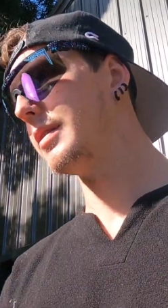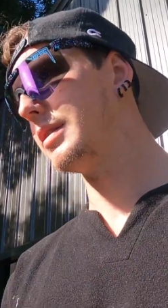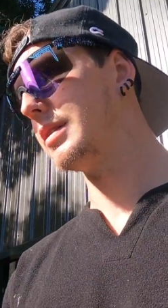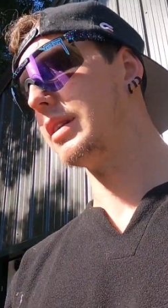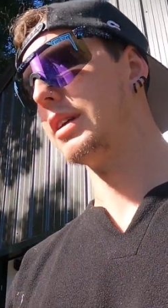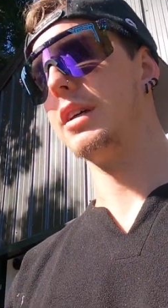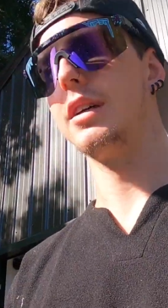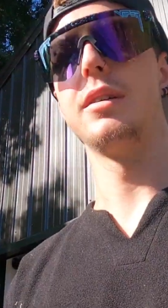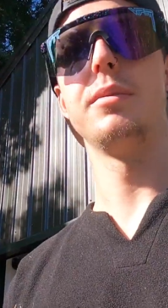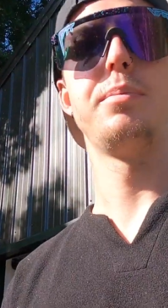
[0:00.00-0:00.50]

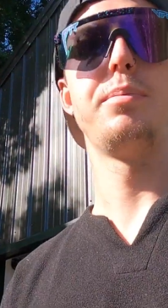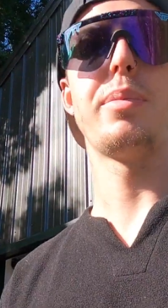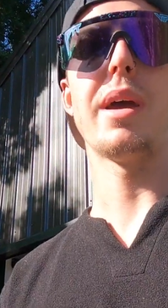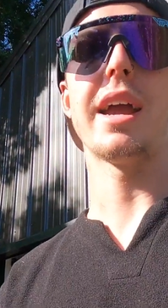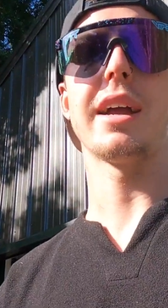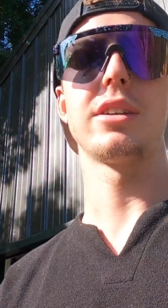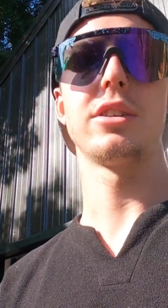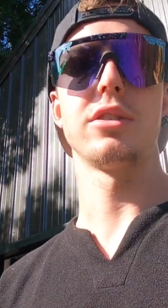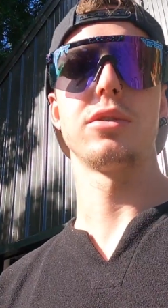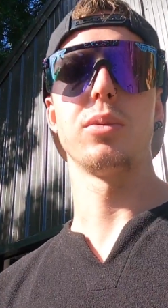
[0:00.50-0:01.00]
the
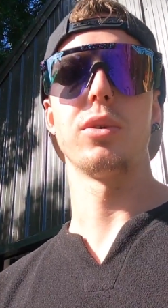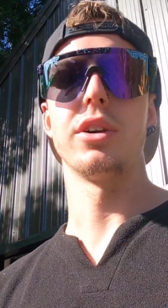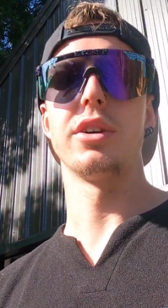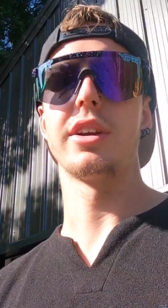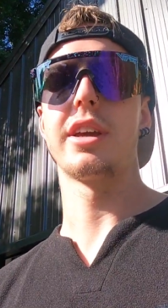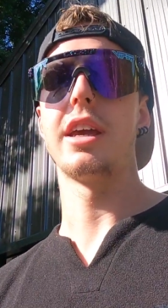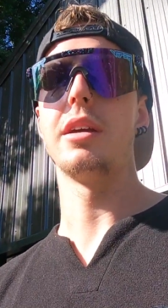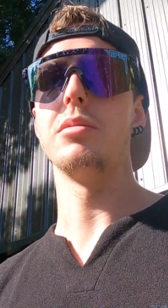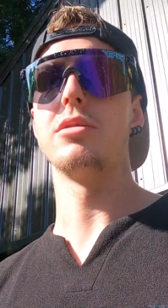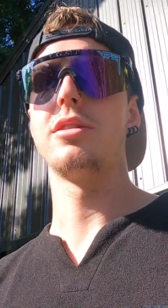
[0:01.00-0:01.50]
back just wanted to
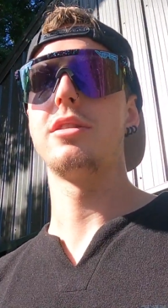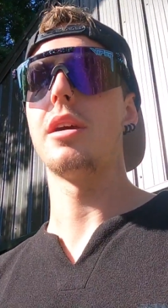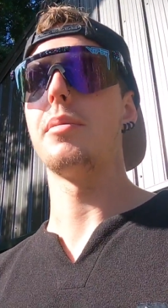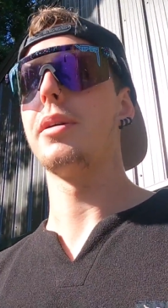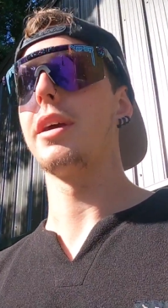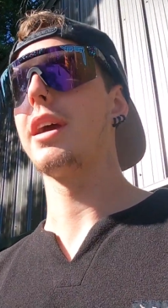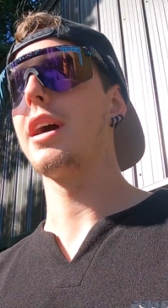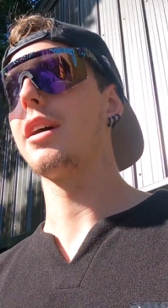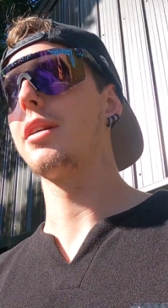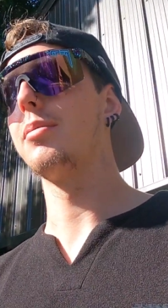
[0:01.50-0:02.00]
keep
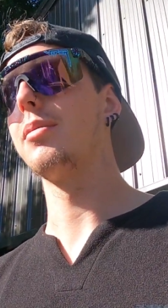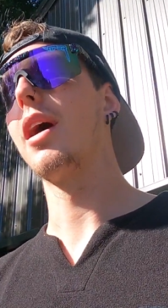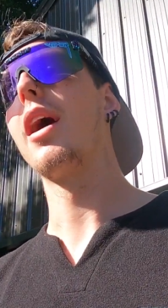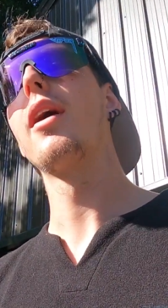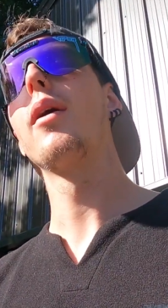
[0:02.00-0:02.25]
stepping out. I'm like,